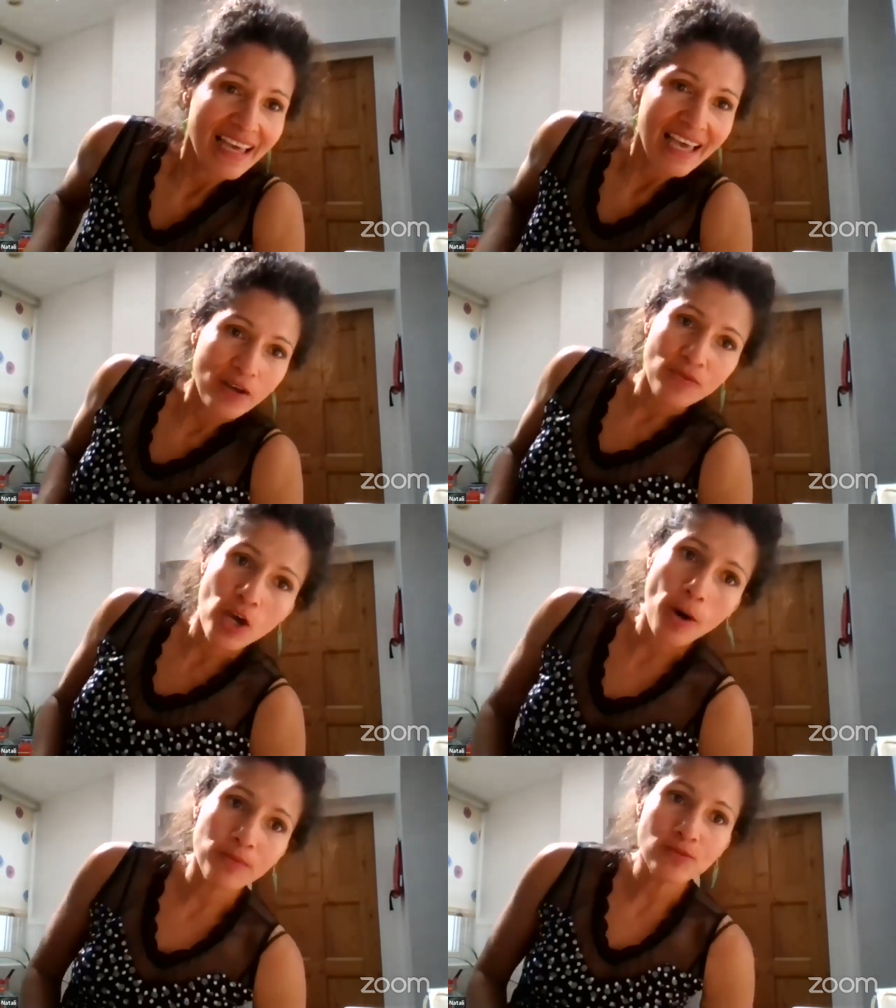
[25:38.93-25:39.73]
And we
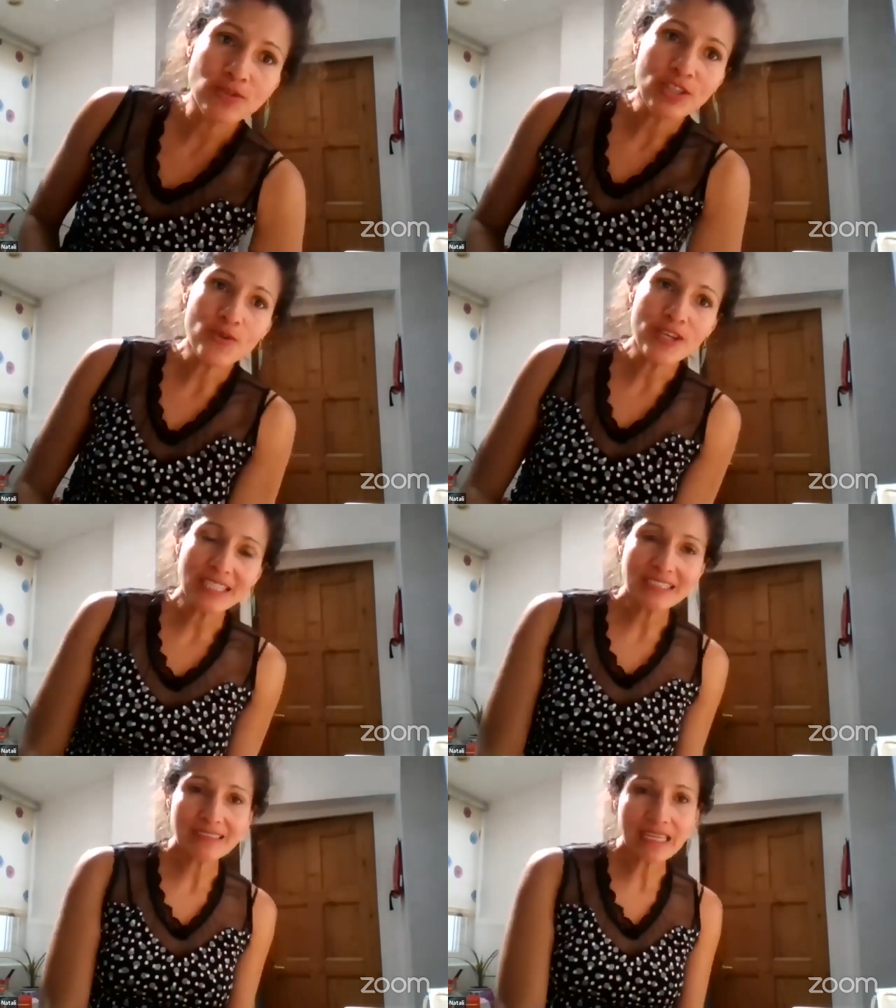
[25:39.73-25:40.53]
hope to see you
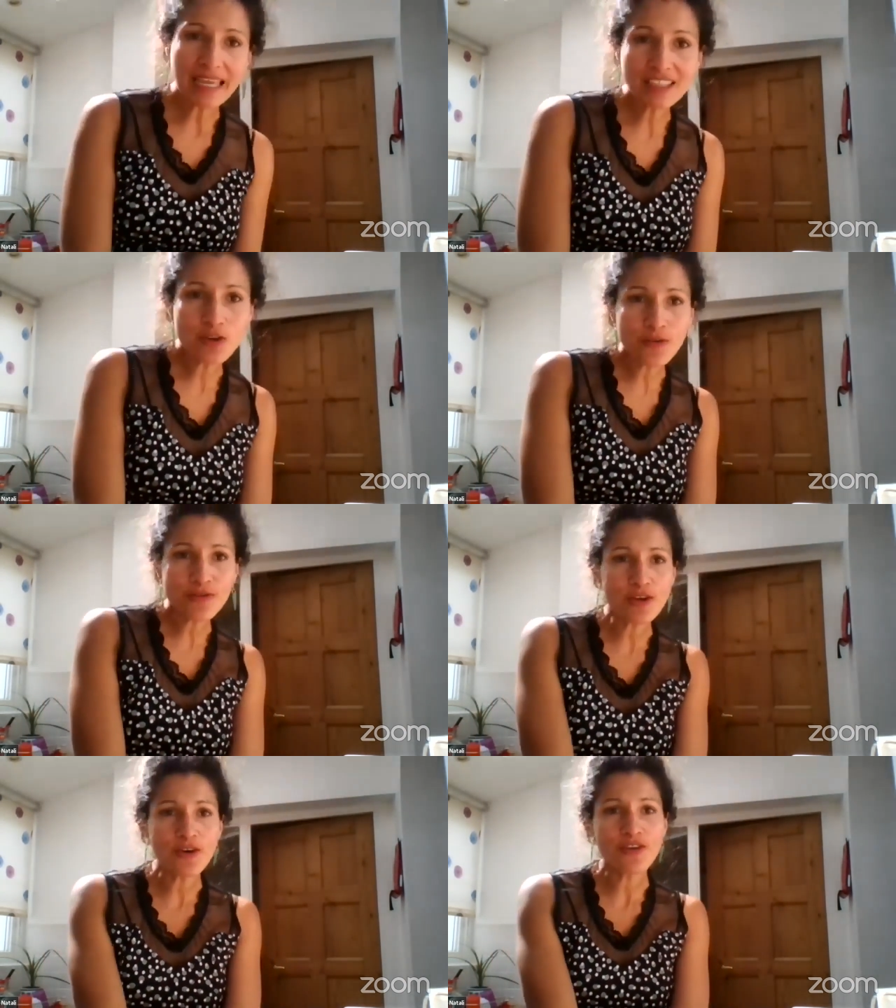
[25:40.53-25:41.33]
in any of
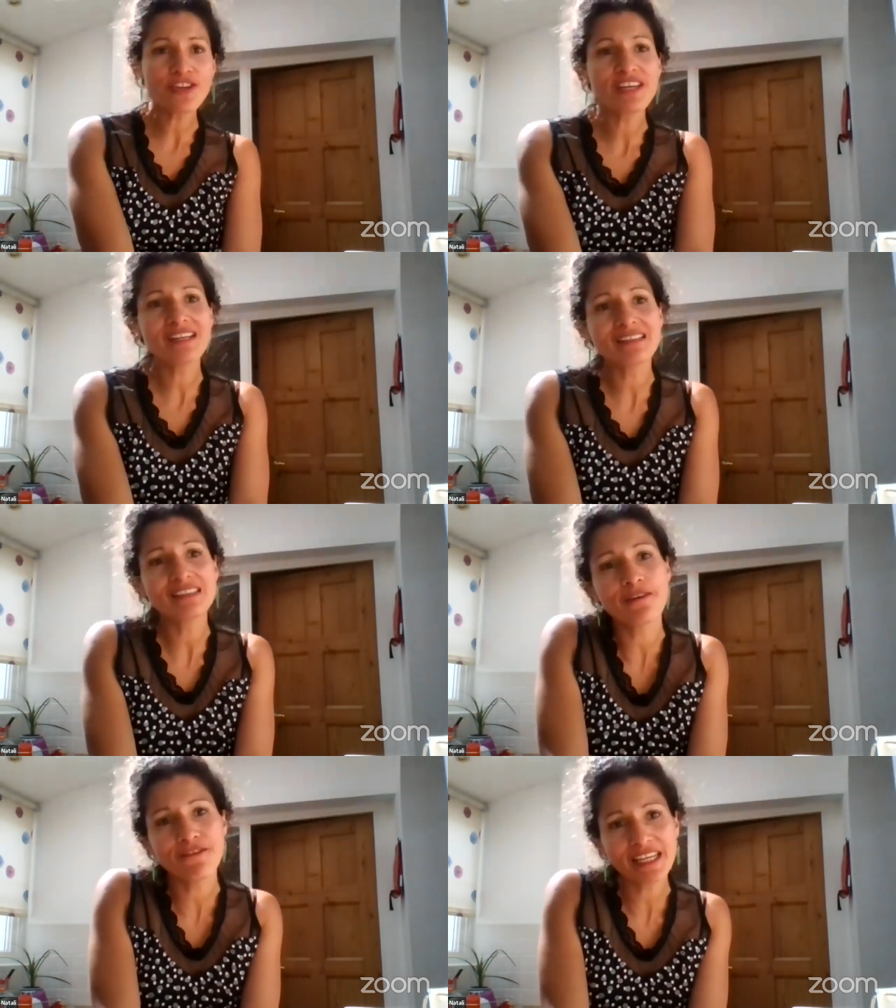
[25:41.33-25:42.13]
the other
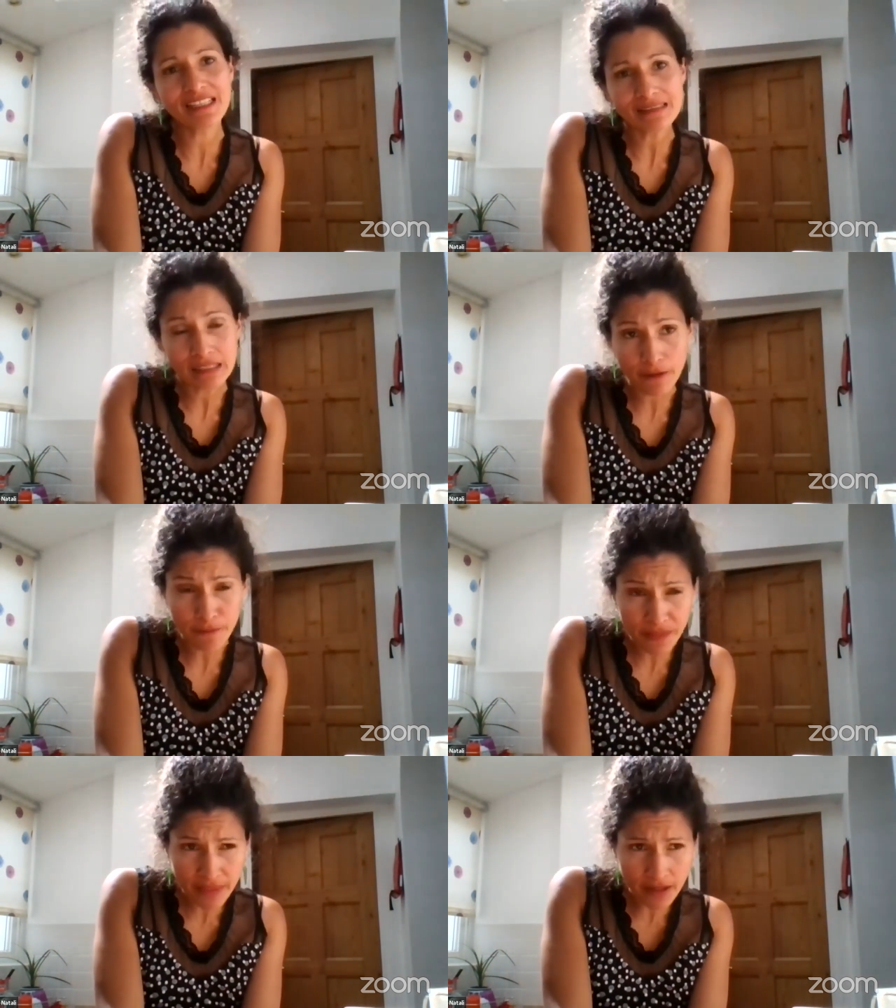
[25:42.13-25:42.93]

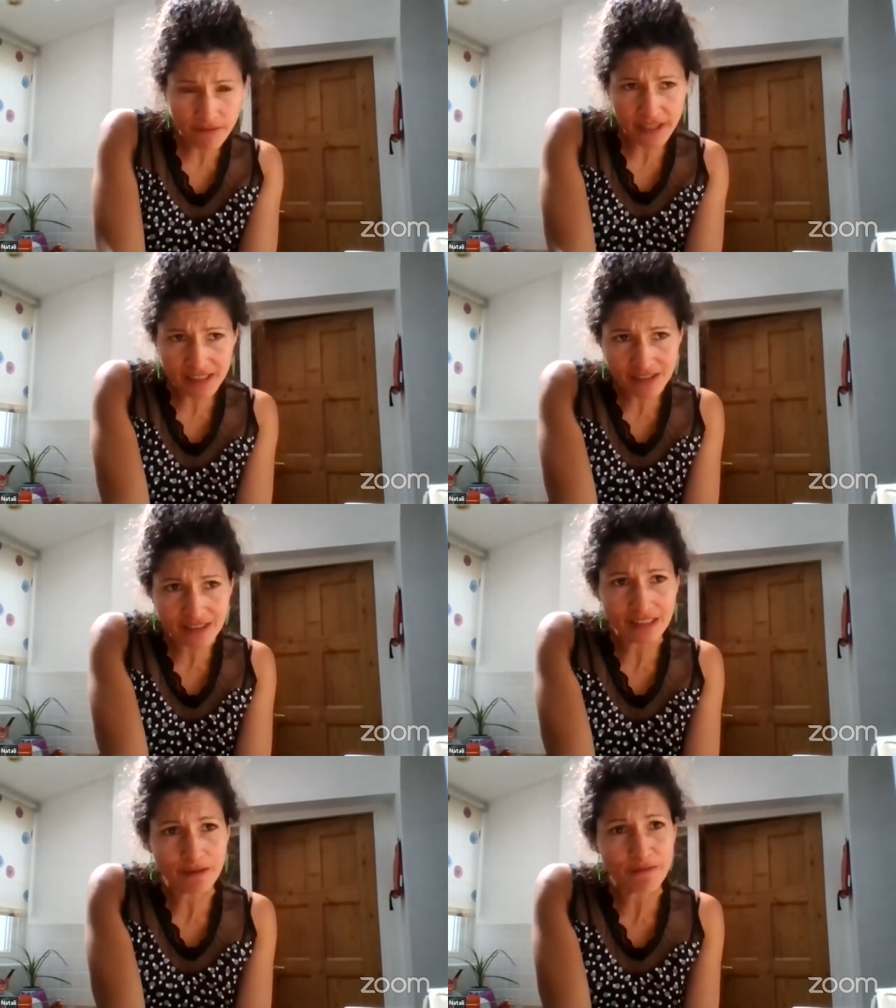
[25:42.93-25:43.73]

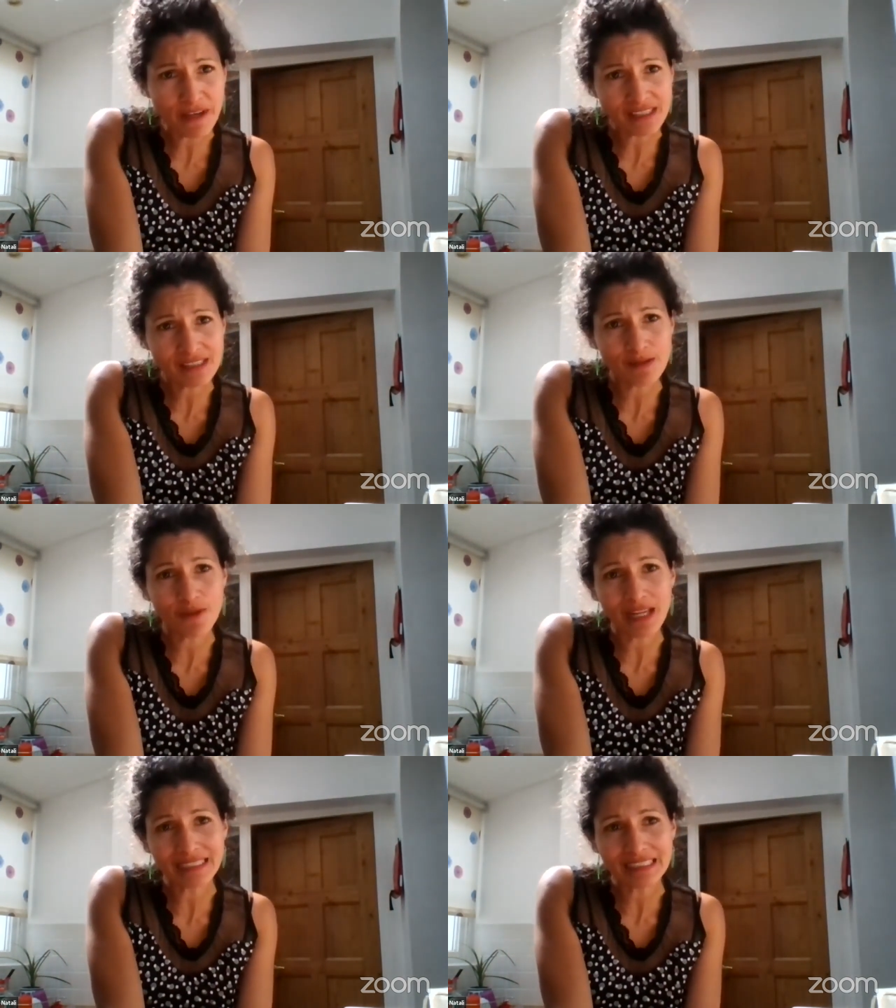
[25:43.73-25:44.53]
diversity festival
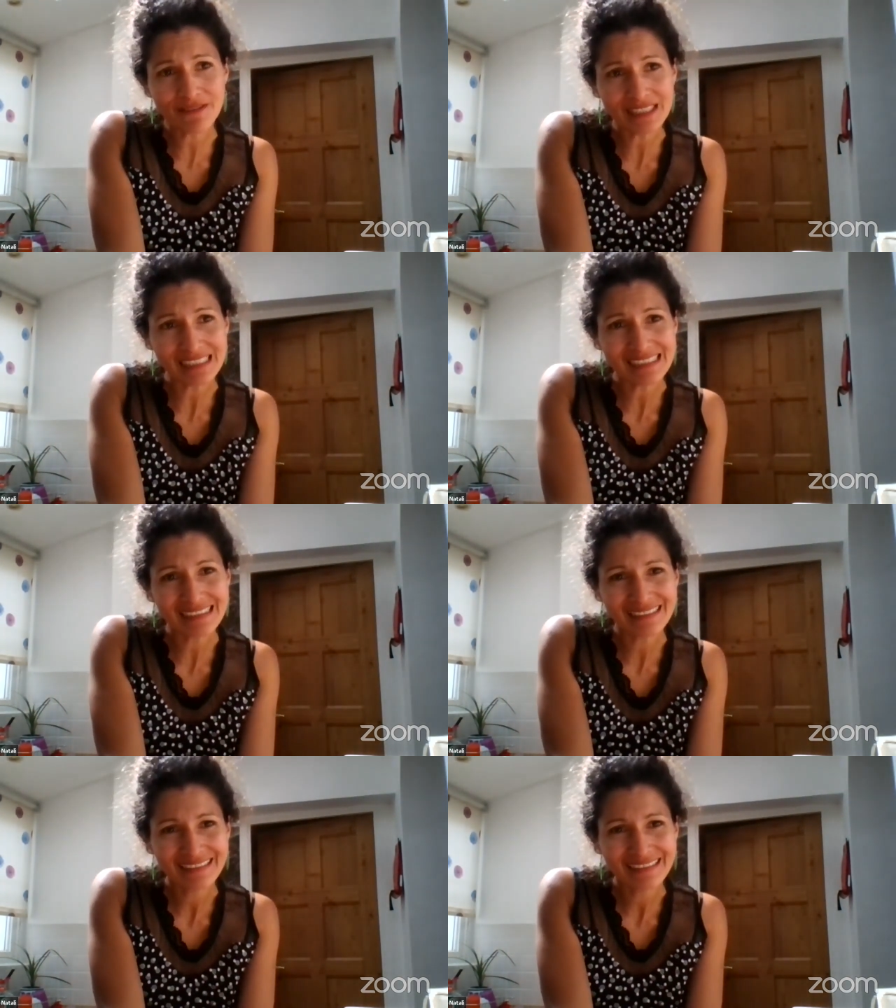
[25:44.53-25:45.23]
activities.